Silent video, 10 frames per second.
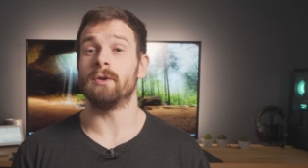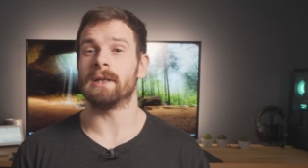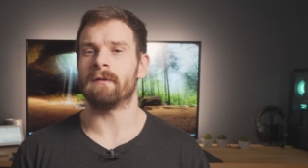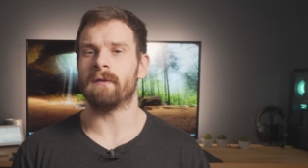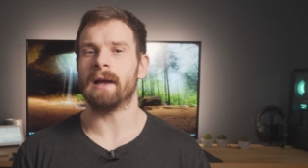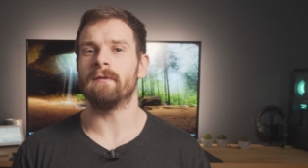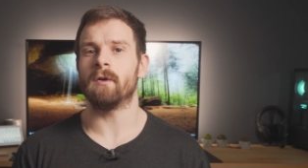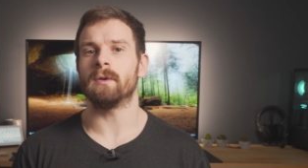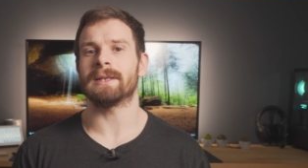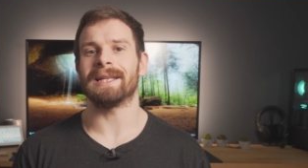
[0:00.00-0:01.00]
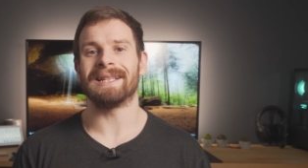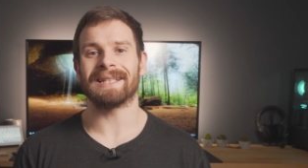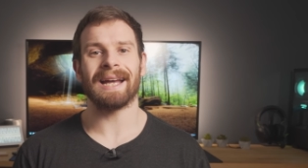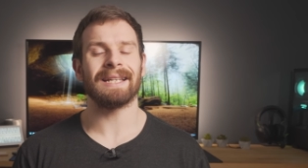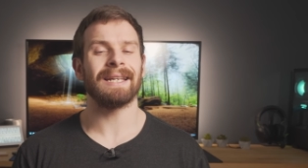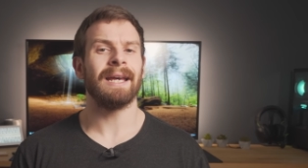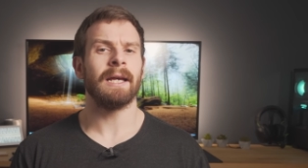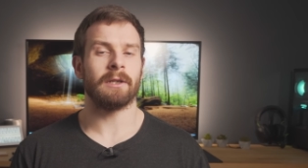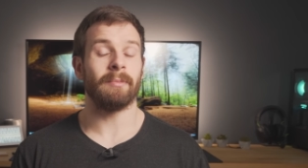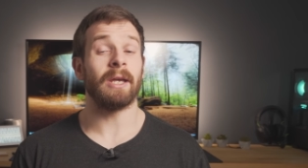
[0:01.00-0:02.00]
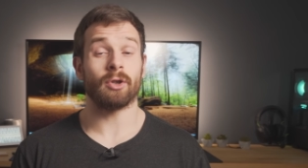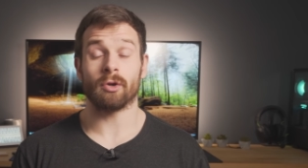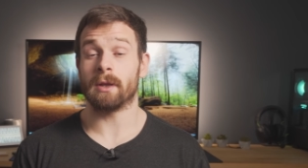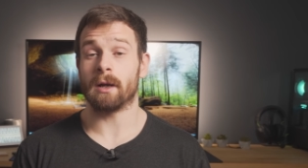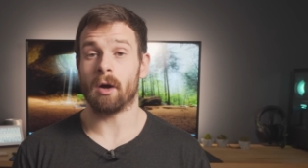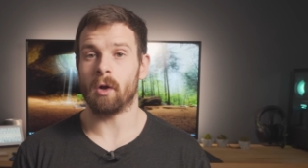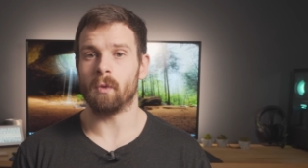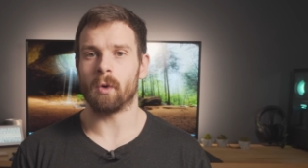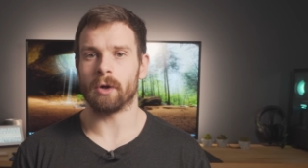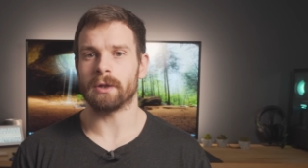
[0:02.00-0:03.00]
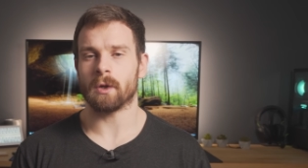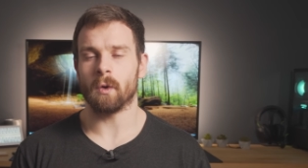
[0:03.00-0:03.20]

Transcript: using 5 volts instead to make sure that it all worked